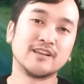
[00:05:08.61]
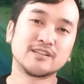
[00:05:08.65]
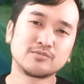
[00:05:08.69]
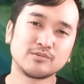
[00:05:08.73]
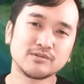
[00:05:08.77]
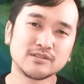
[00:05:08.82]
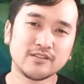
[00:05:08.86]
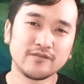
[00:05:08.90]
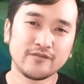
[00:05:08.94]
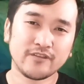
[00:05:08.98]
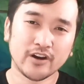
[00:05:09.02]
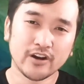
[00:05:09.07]

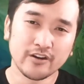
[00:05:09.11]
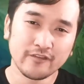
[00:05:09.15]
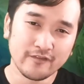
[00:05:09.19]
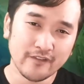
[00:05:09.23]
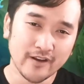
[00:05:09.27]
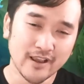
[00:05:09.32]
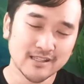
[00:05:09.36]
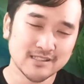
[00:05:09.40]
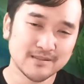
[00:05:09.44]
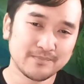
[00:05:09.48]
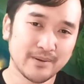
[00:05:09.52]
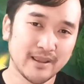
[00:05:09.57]
This was a very
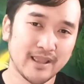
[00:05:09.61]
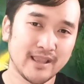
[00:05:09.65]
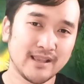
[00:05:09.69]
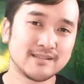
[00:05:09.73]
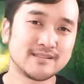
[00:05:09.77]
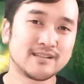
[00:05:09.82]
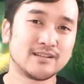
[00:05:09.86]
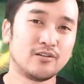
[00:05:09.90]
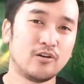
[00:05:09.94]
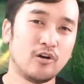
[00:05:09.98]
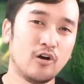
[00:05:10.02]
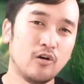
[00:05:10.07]
fast
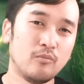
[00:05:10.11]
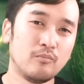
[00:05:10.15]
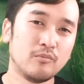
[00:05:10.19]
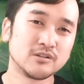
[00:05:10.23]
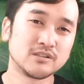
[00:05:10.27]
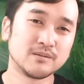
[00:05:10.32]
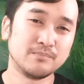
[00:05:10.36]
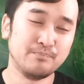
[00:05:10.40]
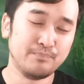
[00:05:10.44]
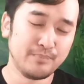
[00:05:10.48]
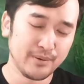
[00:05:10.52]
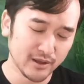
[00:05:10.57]
paced and
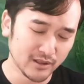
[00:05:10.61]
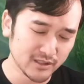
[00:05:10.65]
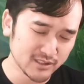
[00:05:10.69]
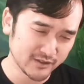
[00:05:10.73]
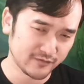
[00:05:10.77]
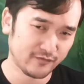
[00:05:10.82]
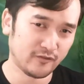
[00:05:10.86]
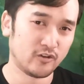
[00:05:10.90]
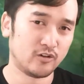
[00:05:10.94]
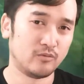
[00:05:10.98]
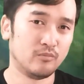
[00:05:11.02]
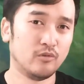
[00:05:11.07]
almost
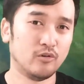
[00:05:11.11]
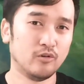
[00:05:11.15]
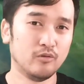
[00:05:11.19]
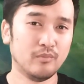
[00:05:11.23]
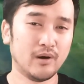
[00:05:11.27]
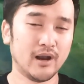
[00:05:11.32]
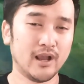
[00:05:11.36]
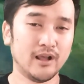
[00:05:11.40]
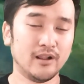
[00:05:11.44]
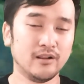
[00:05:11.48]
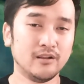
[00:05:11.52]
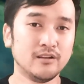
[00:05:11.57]
built for
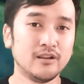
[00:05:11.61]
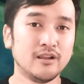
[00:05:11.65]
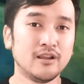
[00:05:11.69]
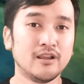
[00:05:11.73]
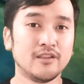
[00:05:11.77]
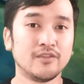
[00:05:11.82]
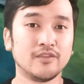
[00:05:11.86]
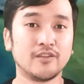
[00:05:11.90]
mobile.